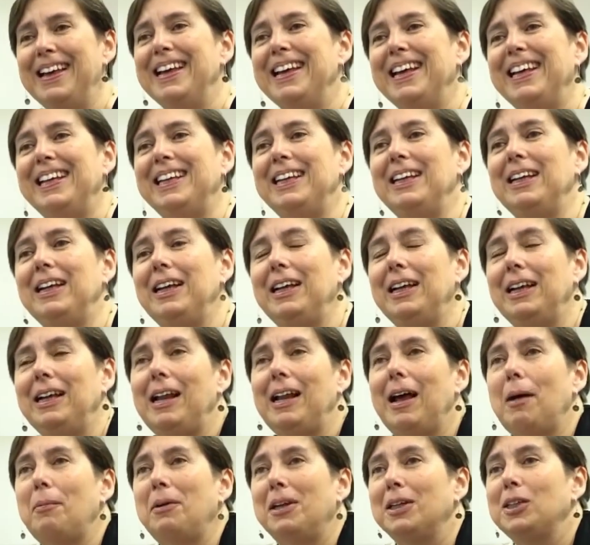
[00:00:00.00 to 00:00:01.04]

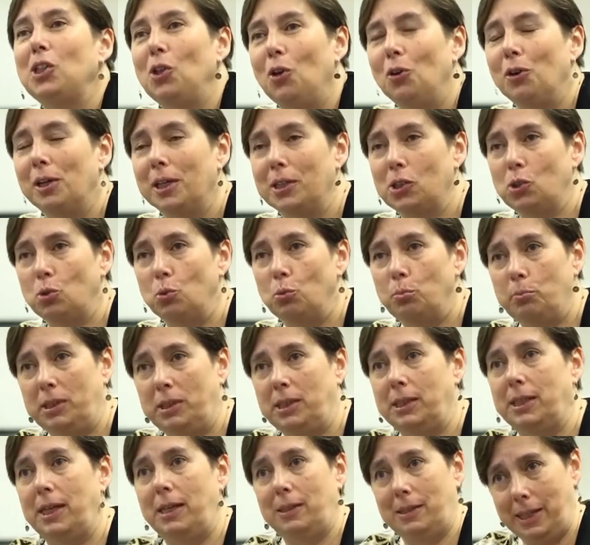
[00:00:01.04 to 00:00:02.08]
the
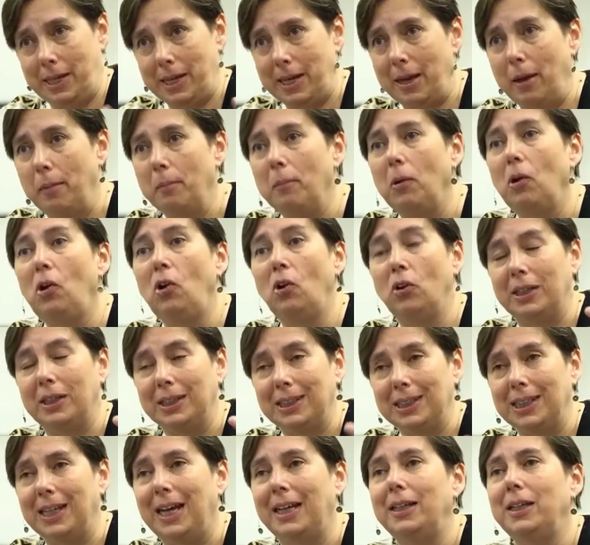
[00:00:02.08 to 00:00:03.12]
summarized version.
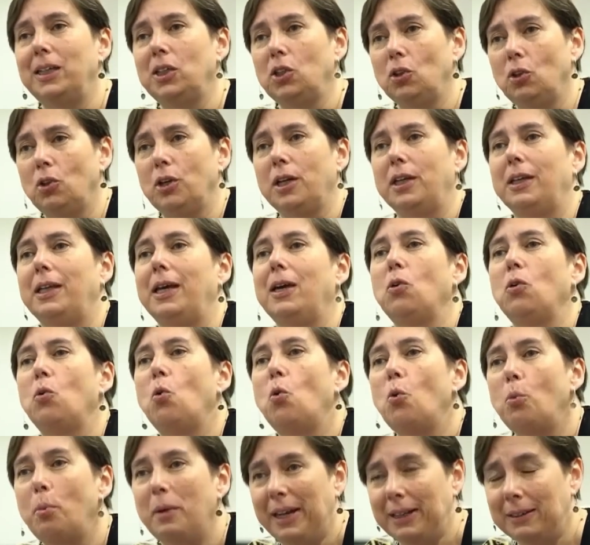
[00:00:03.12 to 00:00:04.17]
Let's let them
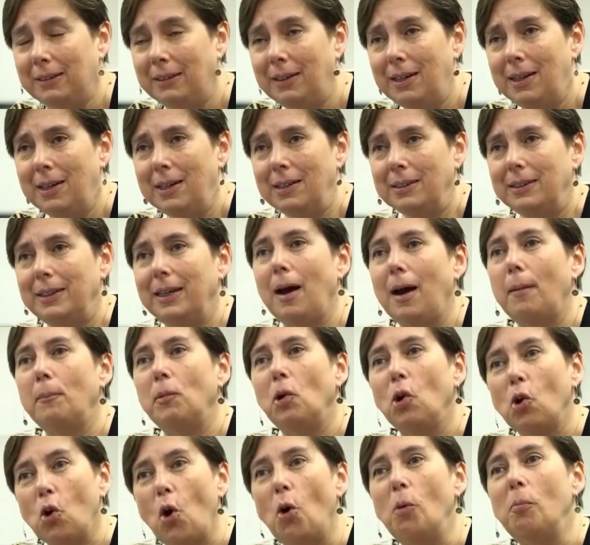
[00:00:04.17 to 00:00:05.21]
be the ones who
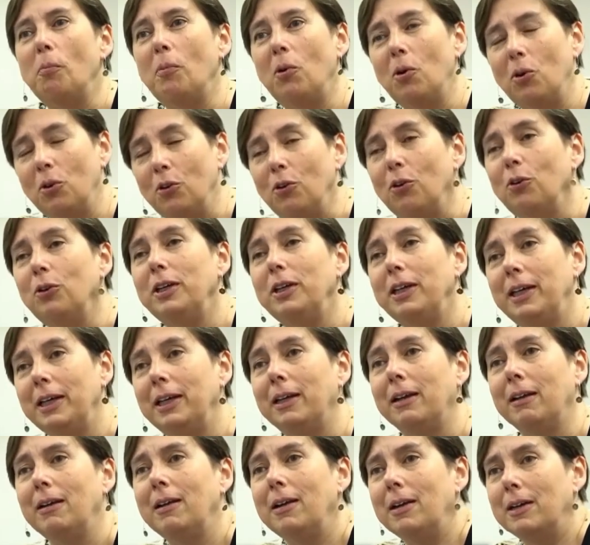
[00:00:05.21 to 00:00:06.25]
discover
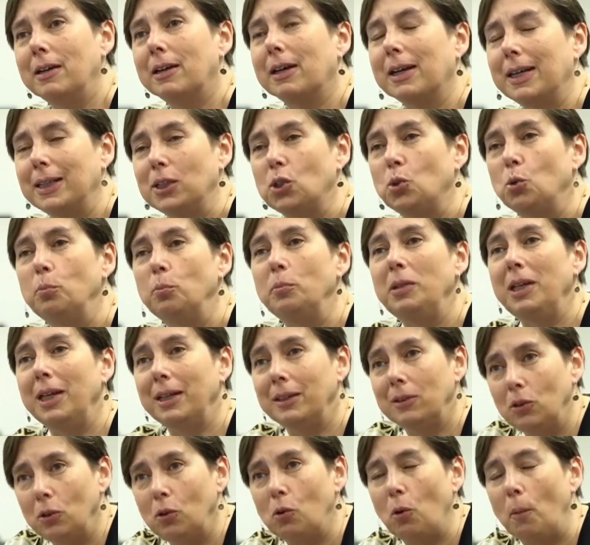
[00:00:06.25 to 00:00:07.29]
how to
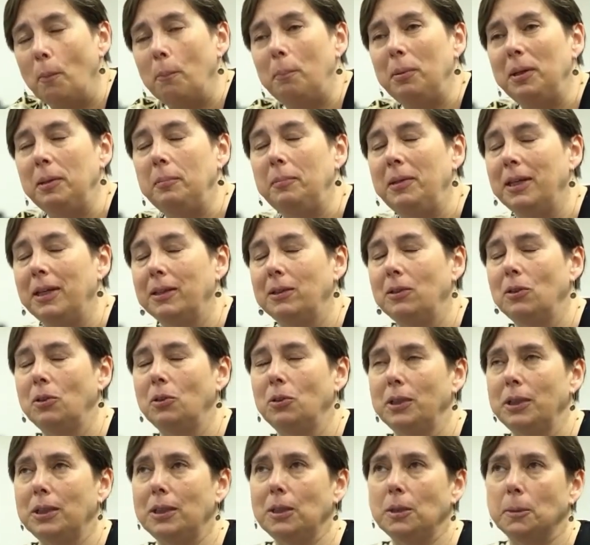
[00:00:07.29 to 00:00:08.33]
summarize and compress
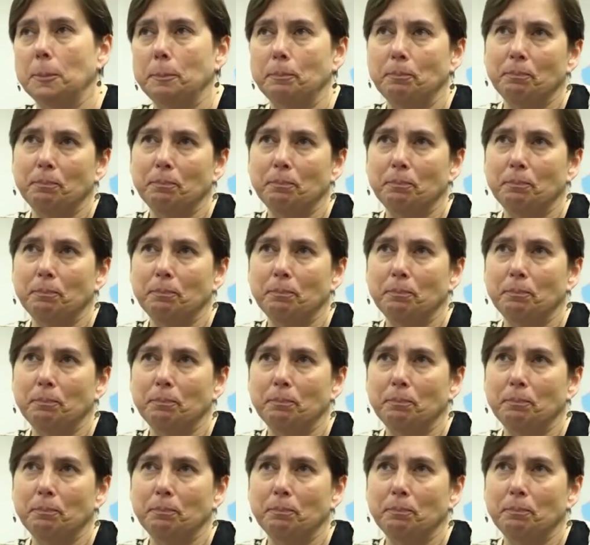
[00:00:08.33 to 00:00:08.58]
it.